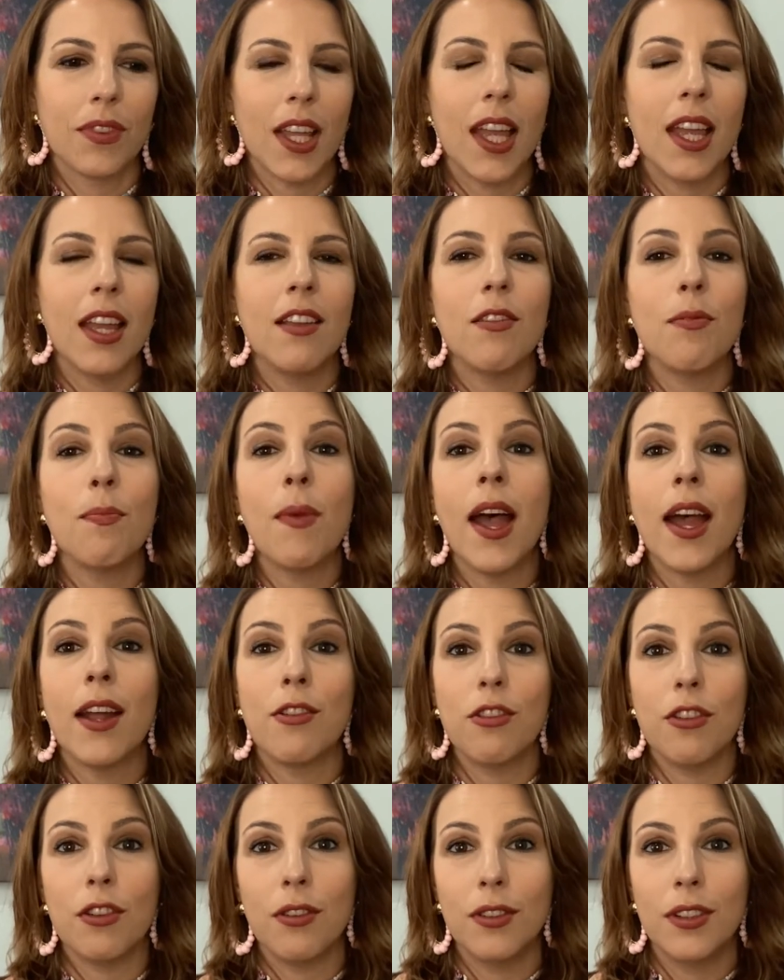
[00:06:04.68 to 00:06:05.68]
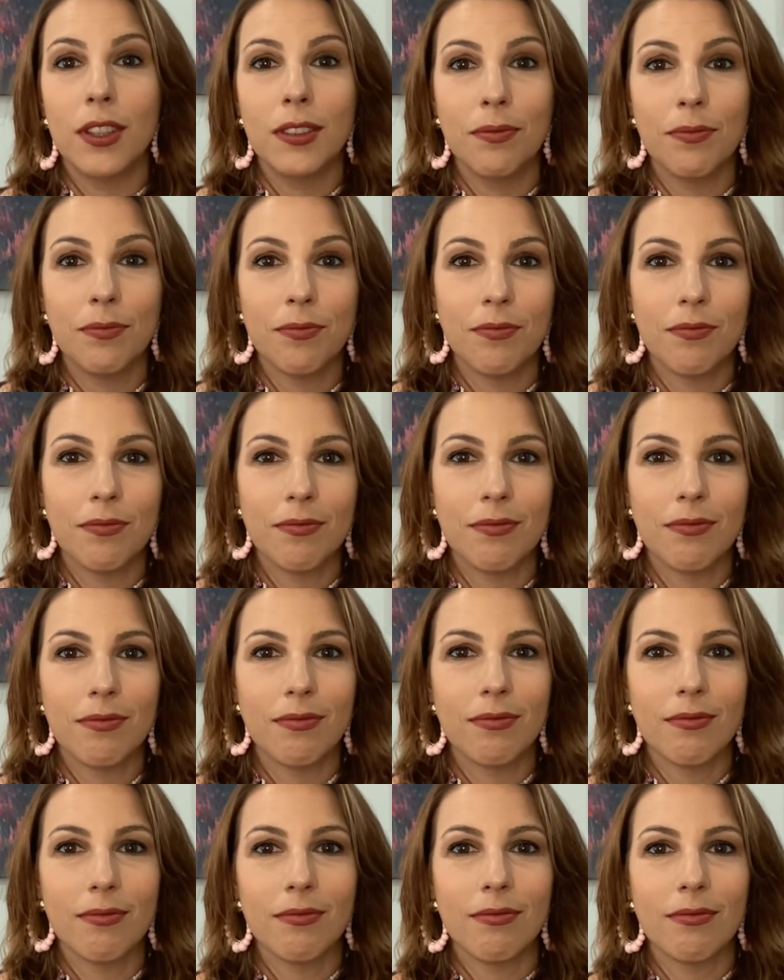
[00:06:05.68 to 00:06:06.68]
is magical,
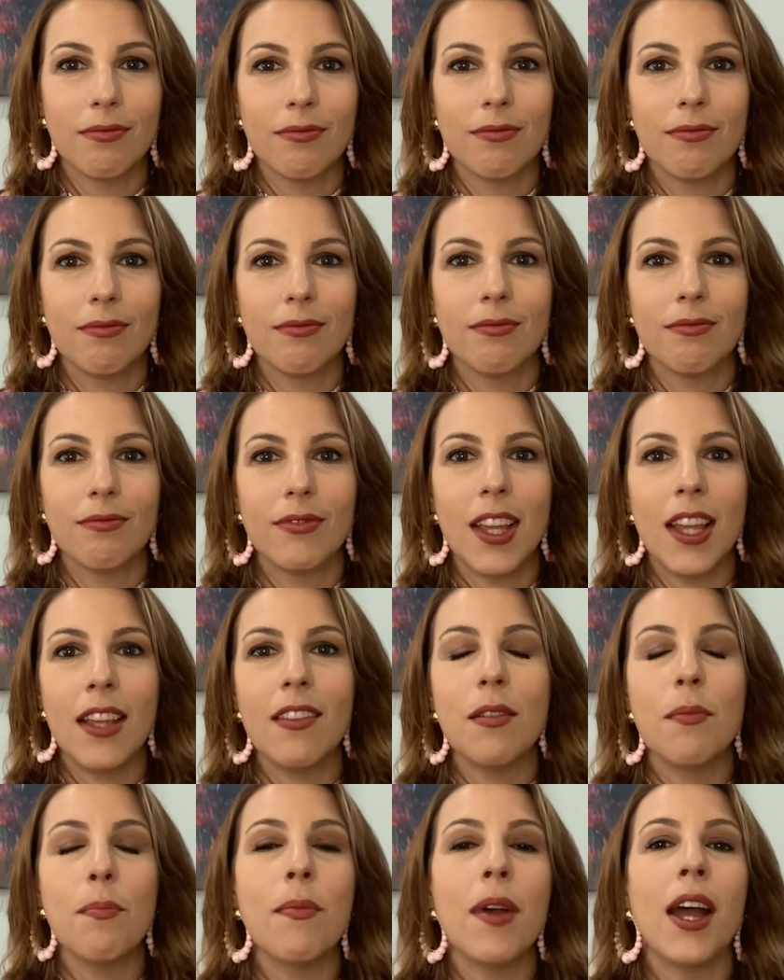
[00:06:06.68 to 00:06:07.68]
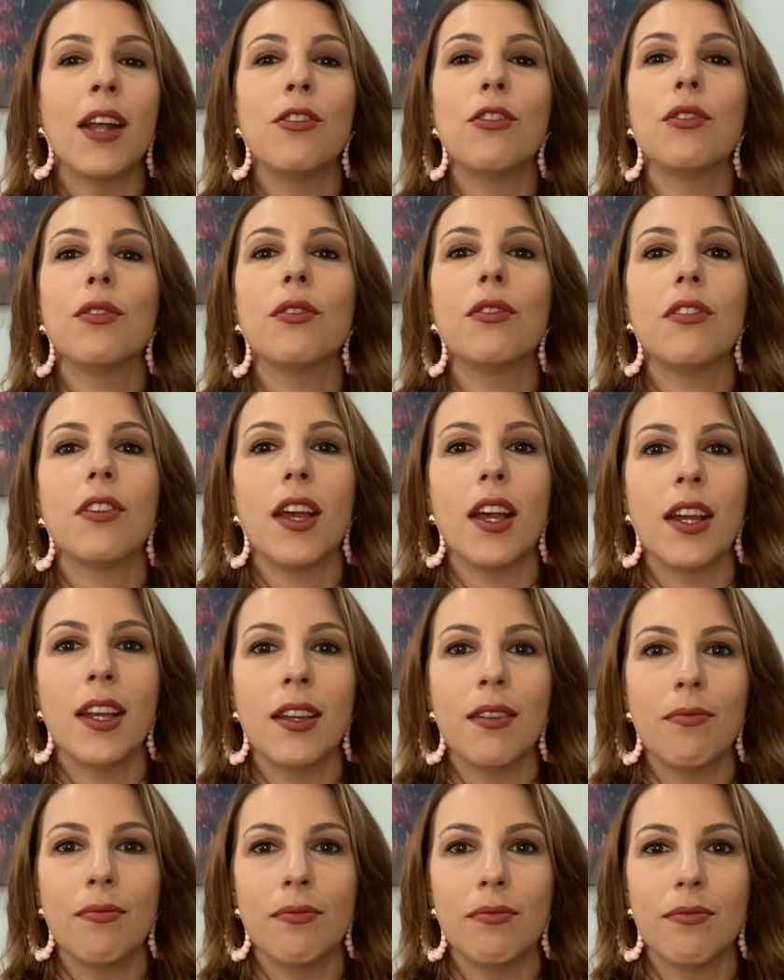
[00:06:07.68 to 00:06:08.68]
is a magical
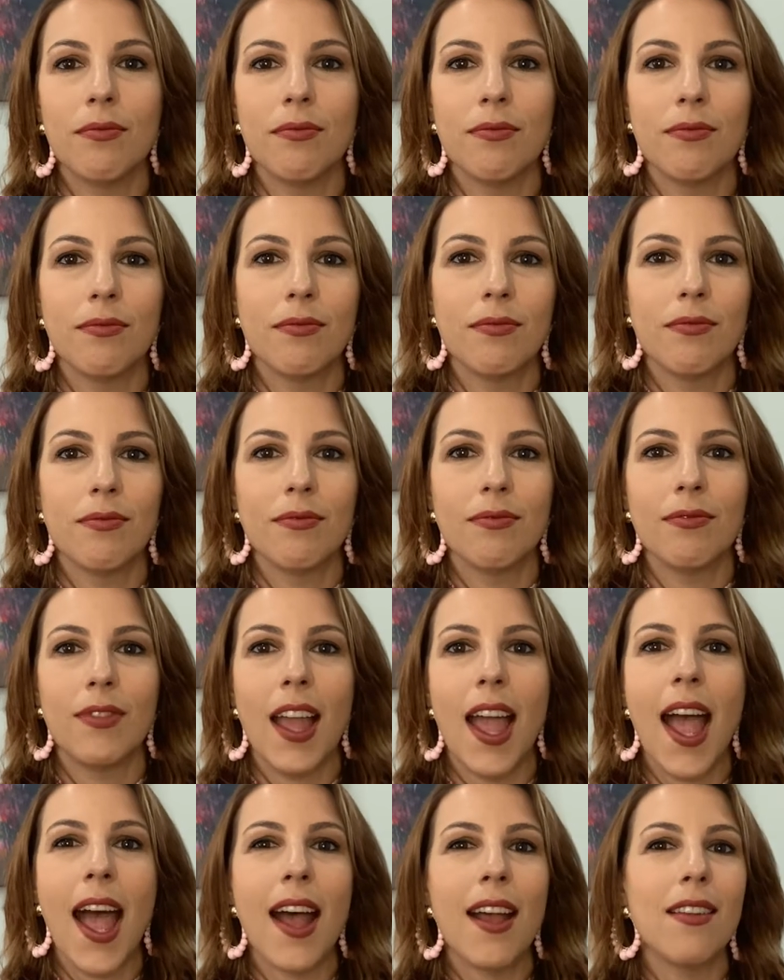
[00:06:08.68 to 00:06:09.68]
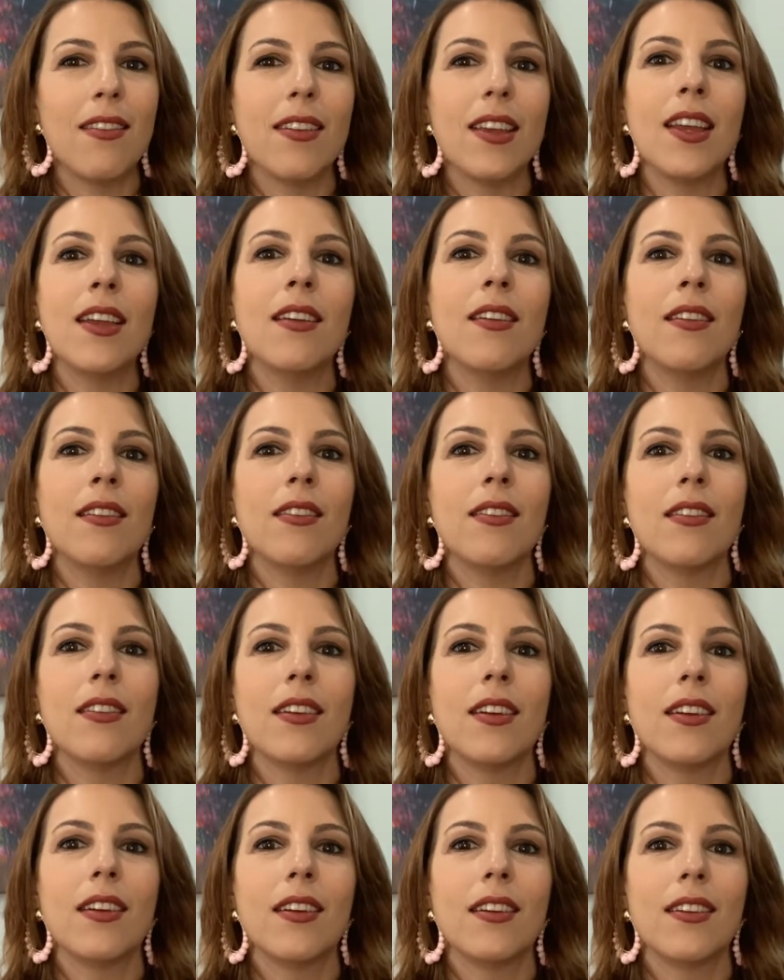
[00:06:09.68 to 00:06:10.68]
time, as is
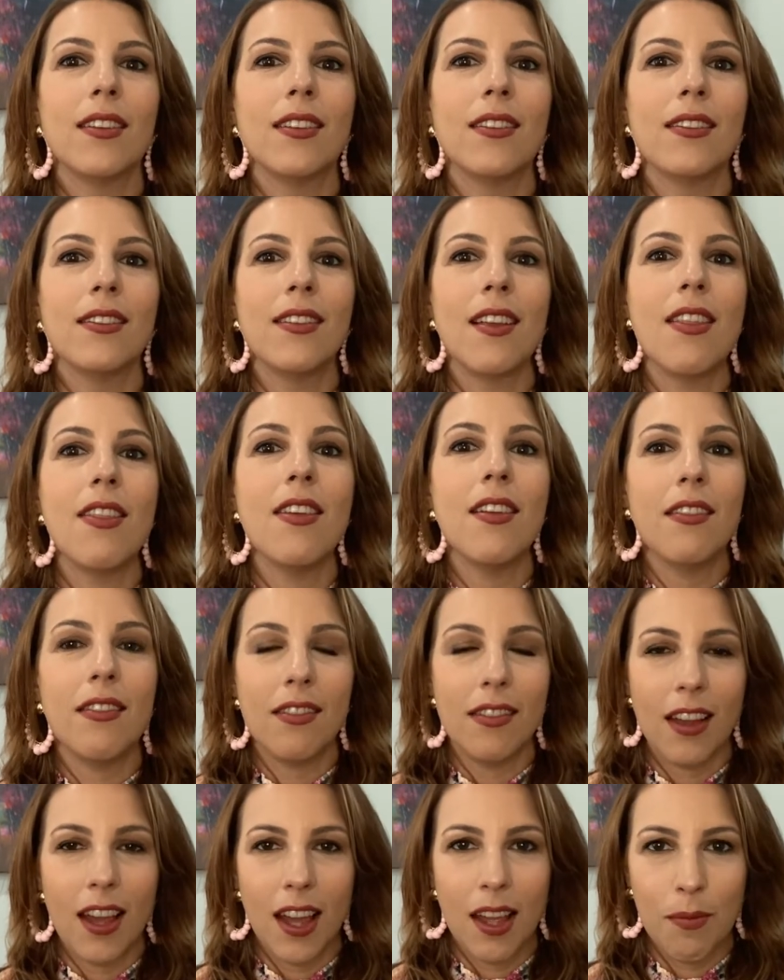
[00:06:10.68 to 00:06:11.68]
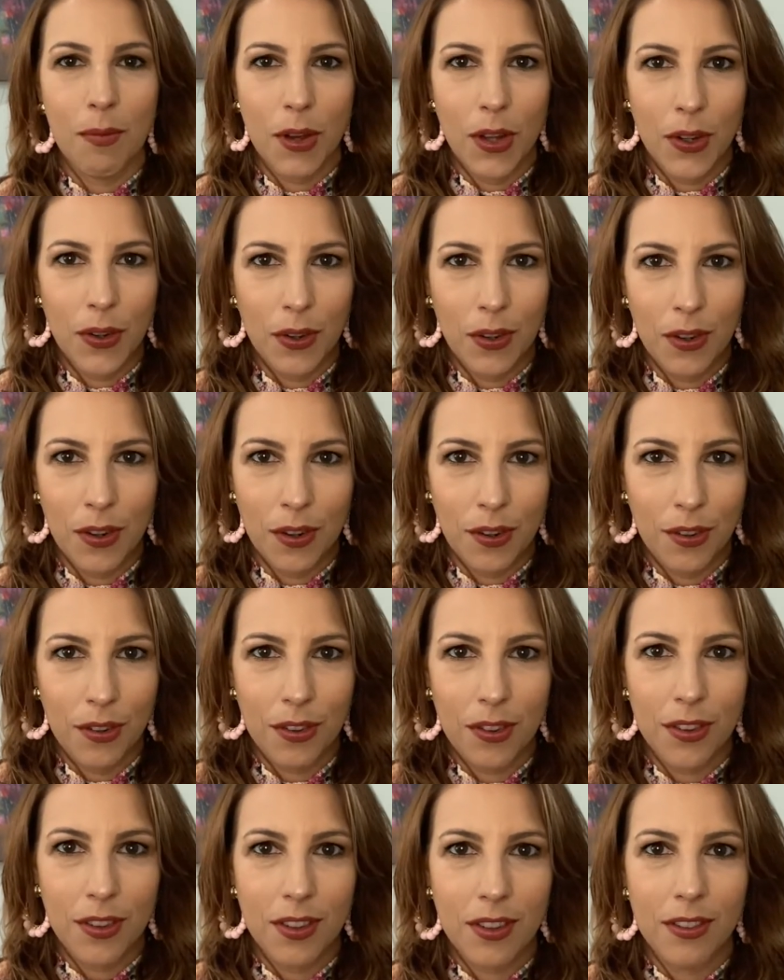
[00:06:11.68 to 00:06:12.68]
this time on
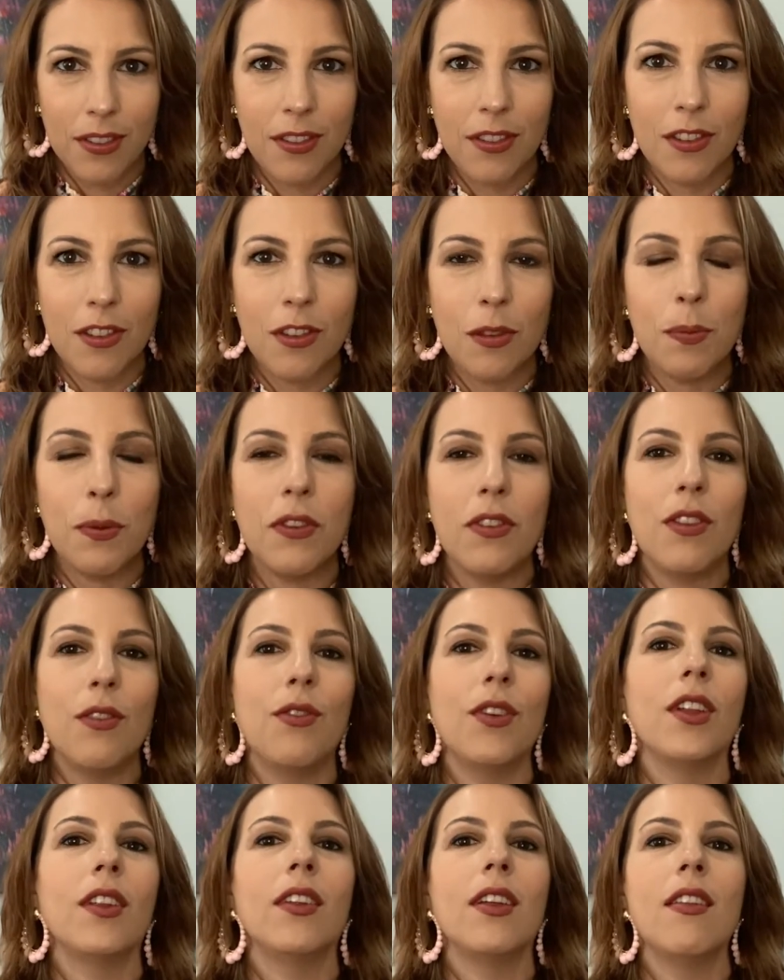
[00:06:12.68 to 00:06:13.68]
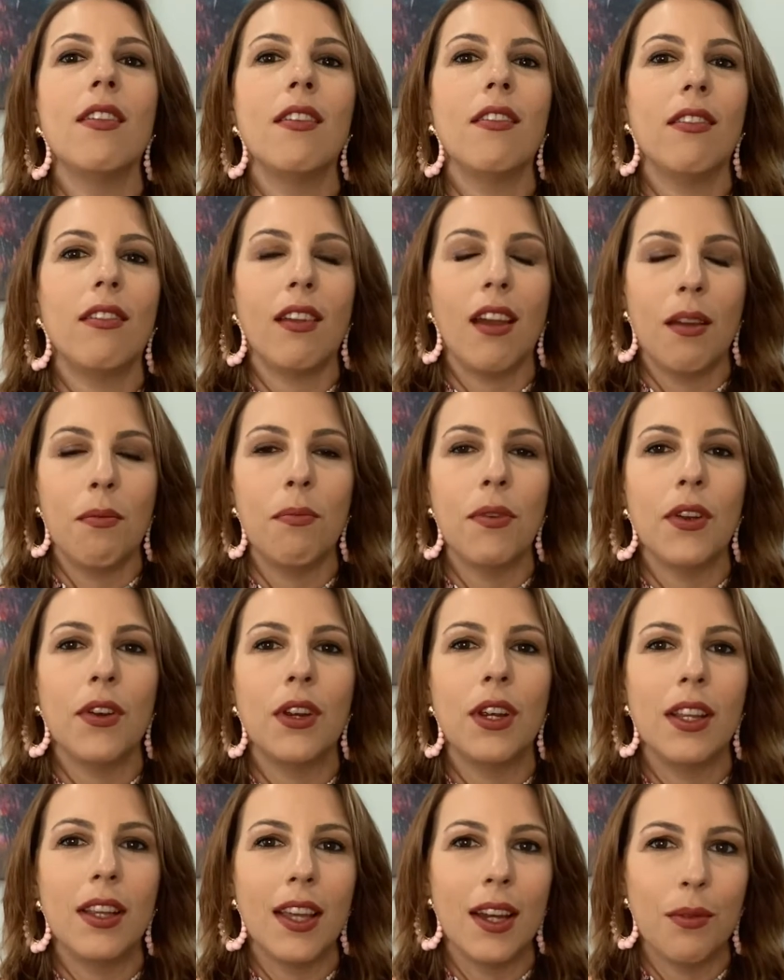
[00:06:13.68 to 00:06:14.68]
earth, specifically this time
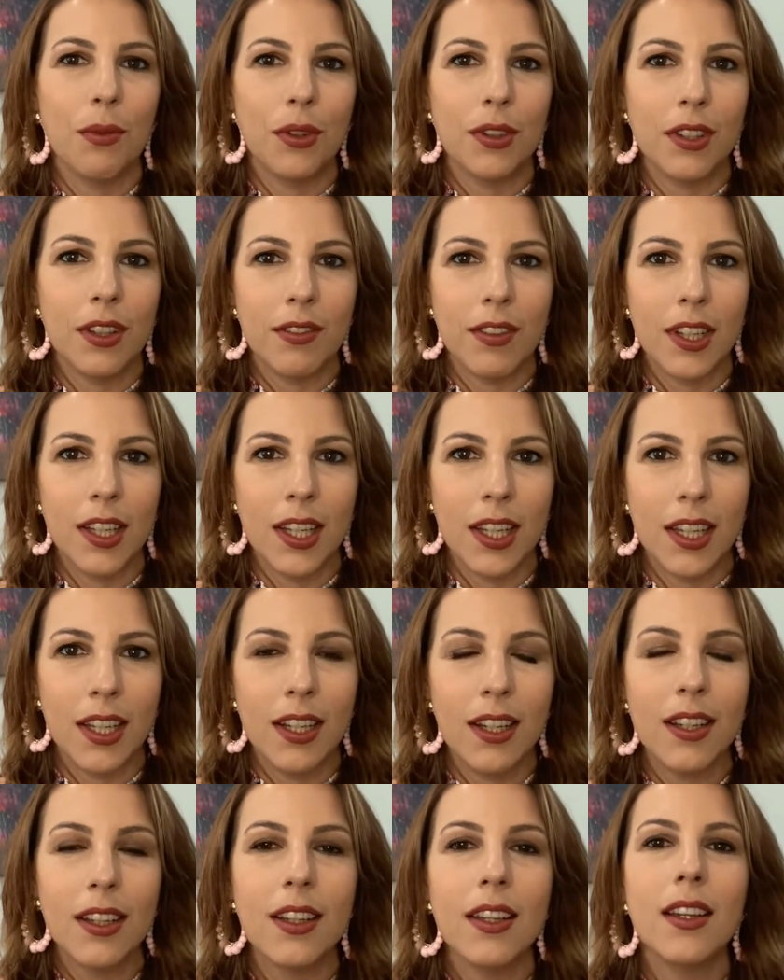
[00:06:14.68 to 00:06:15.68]
period that we're living in.